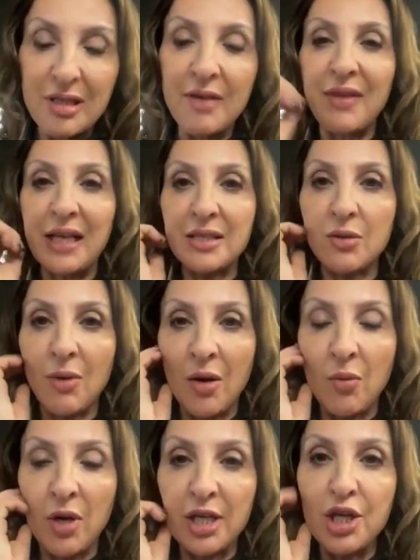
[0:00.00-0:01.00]
if that's the
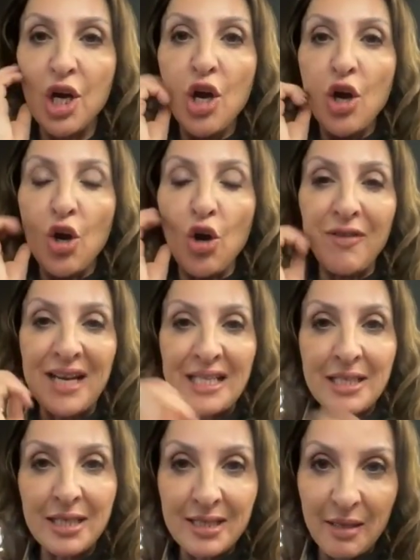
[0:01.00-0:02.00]
right word, of
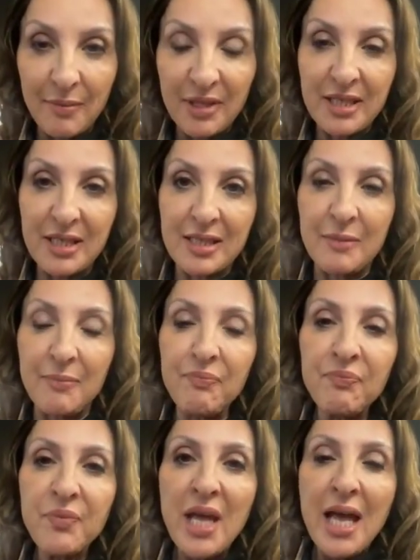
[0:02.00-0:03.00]
anti-Semitism.